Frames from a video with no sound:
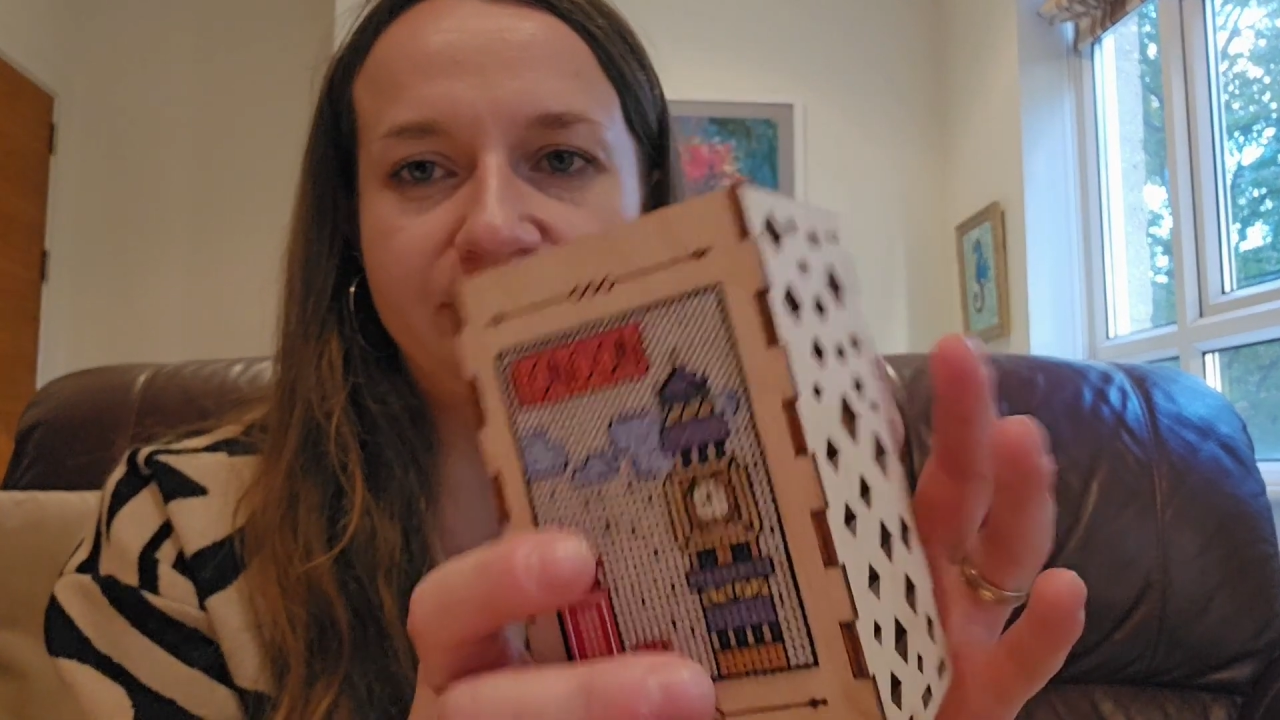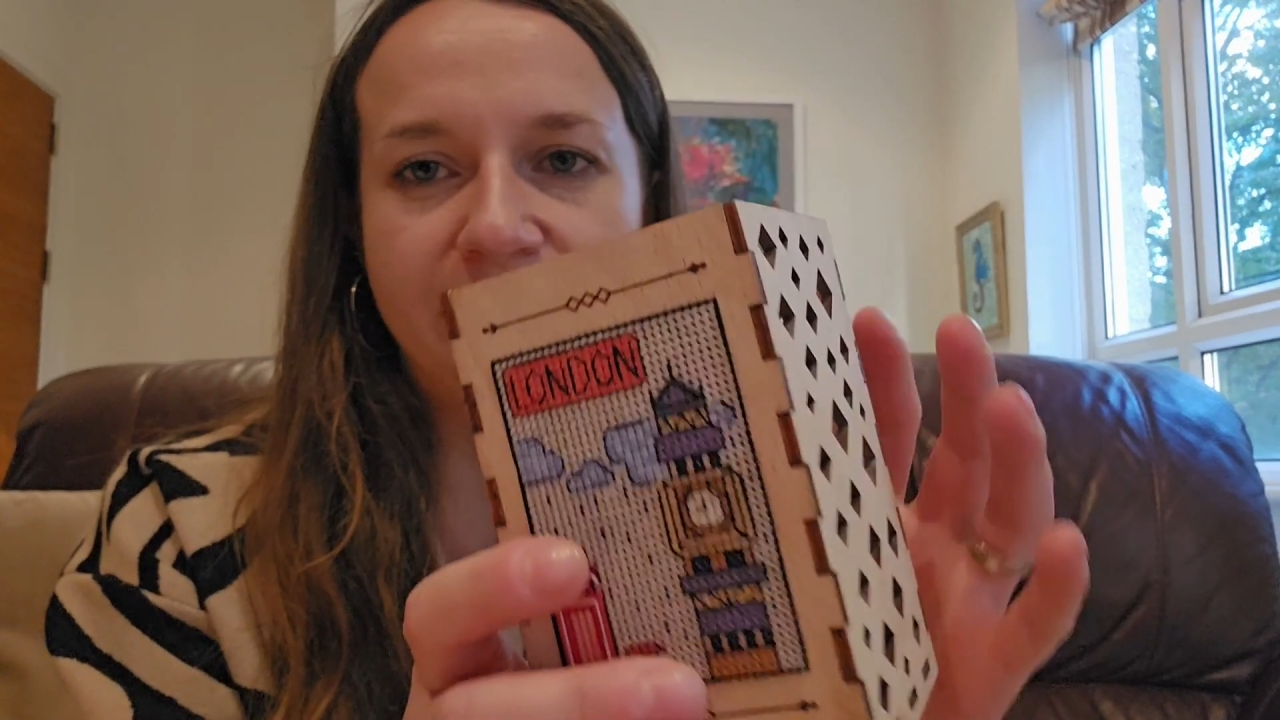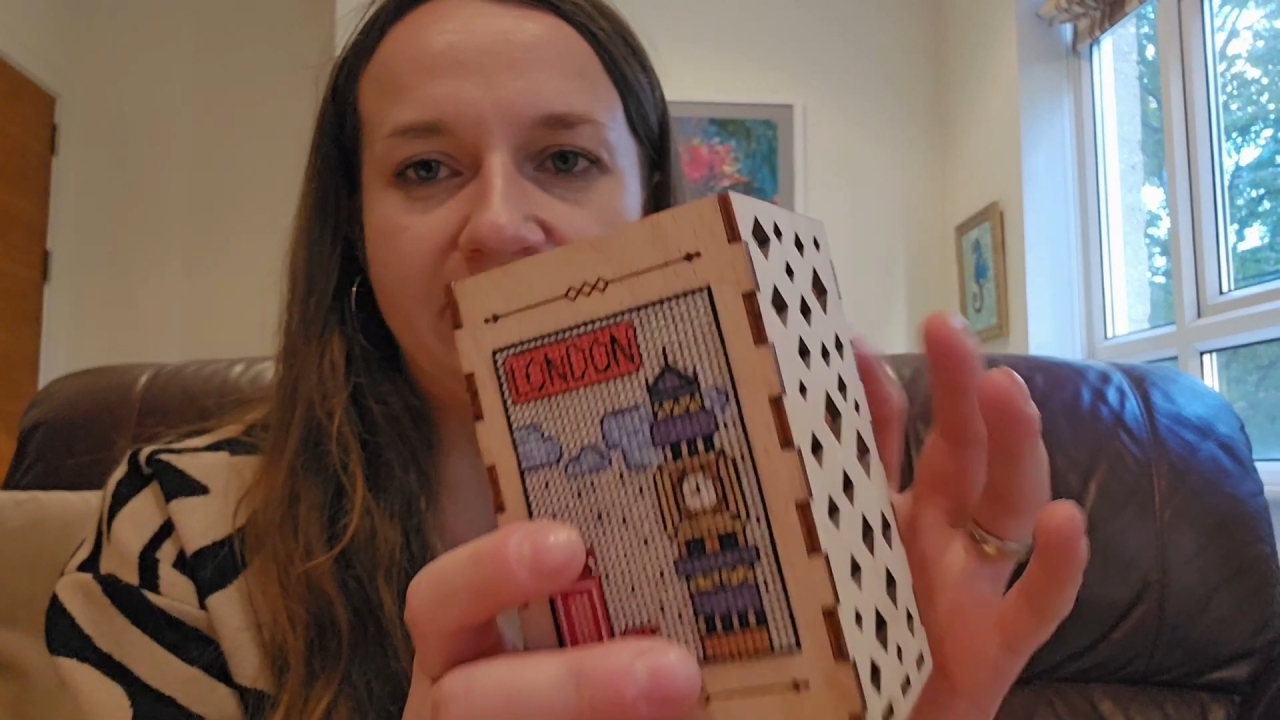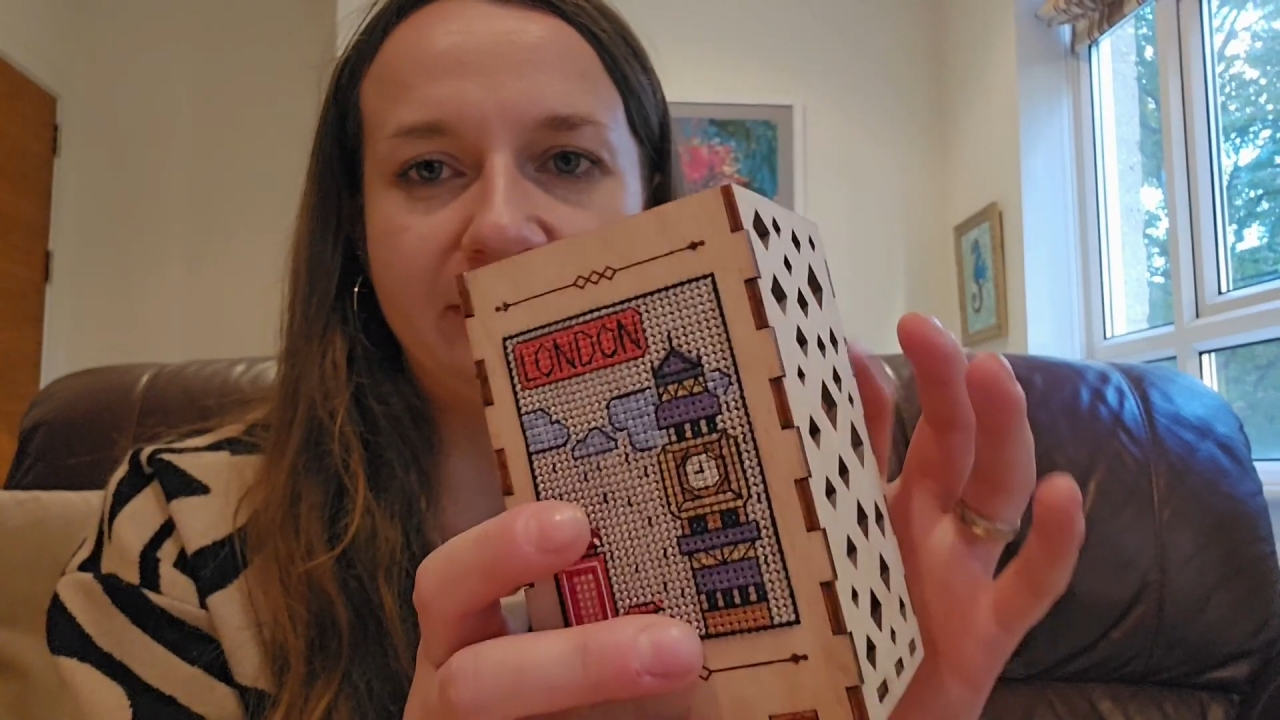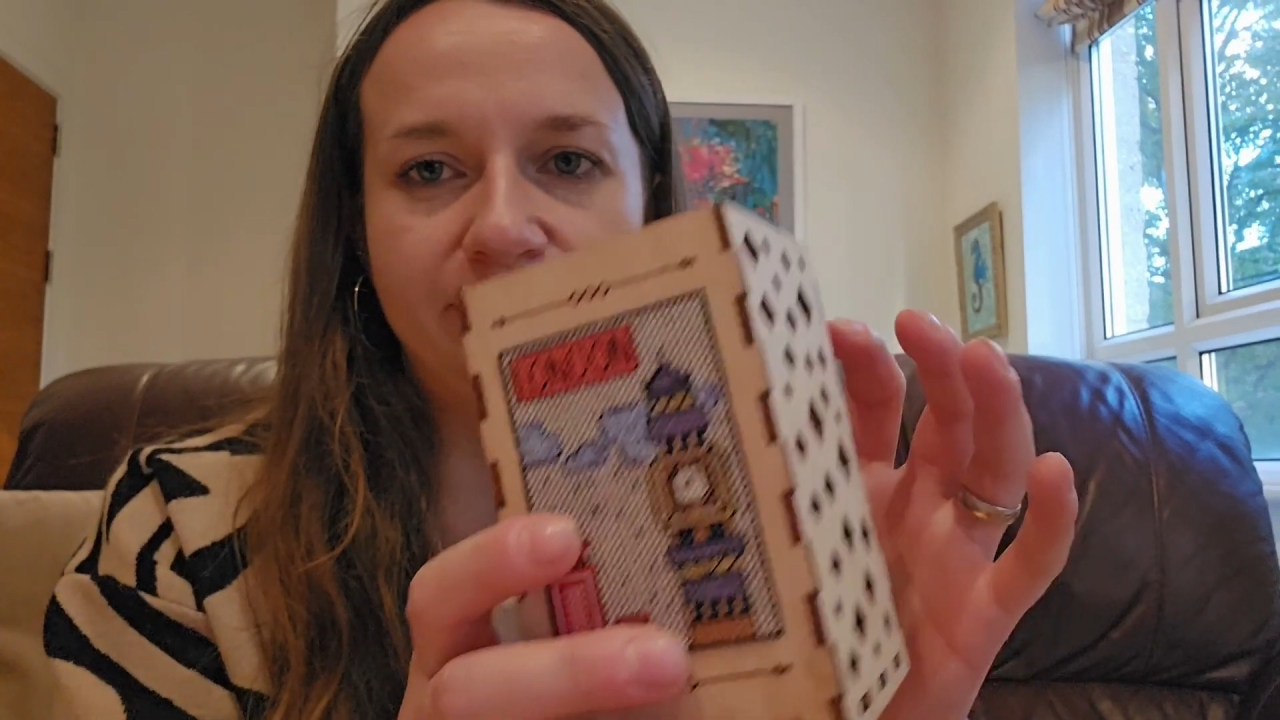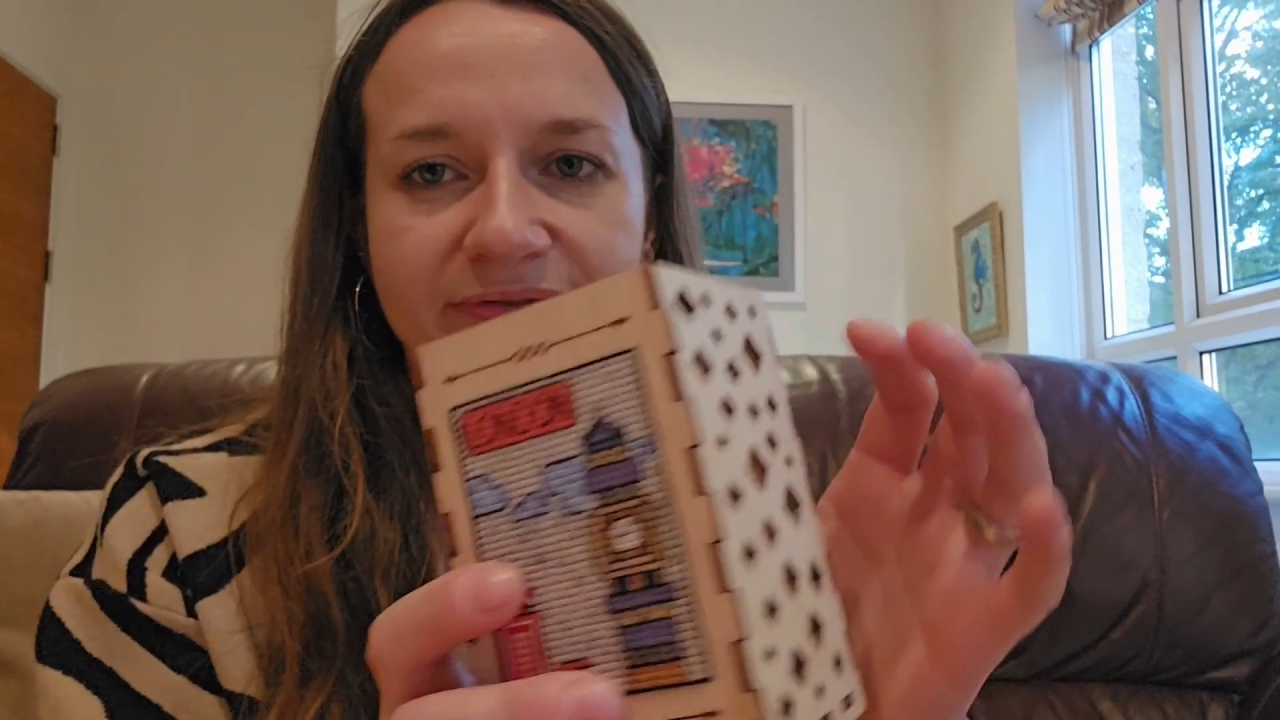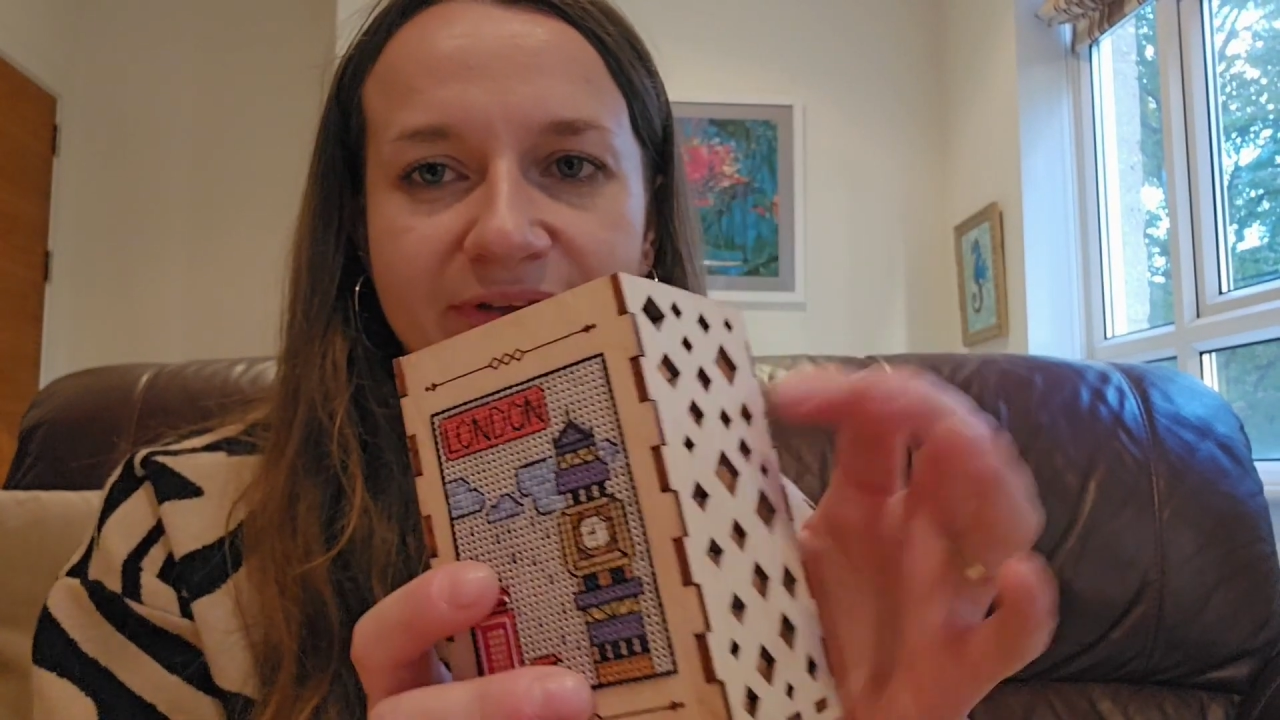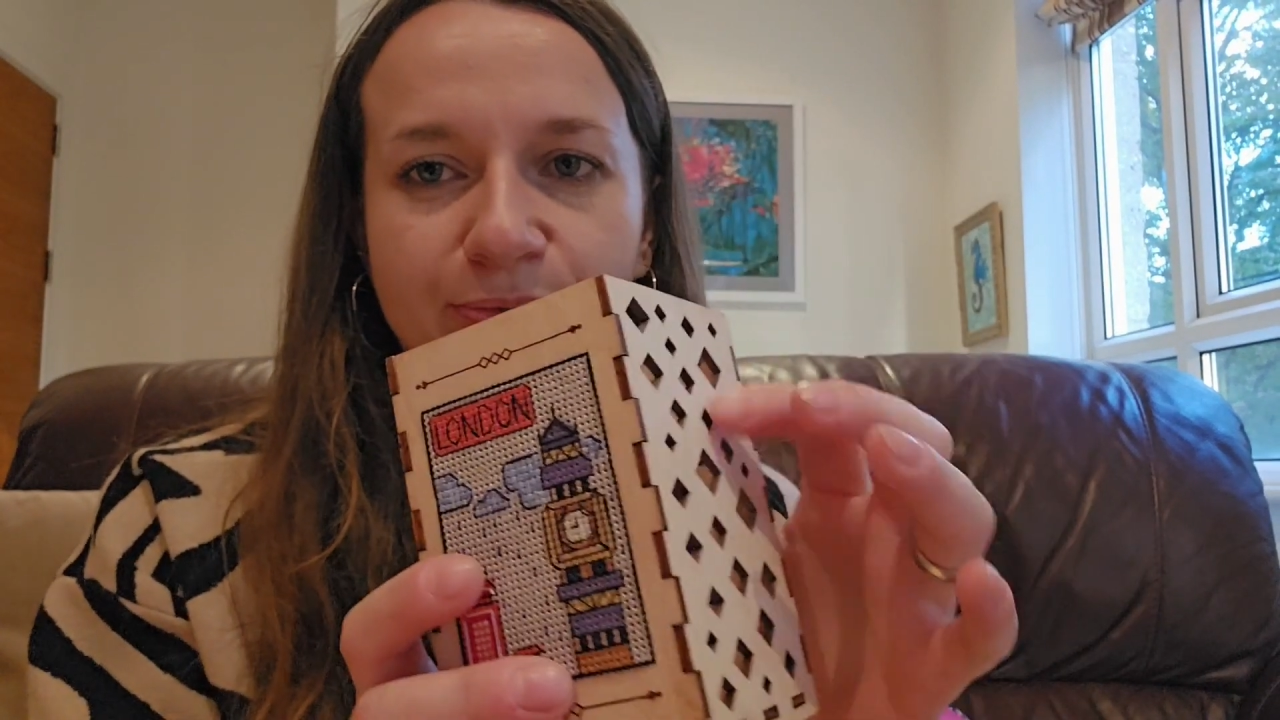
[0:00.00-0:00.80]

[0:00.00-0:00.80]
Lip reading: together with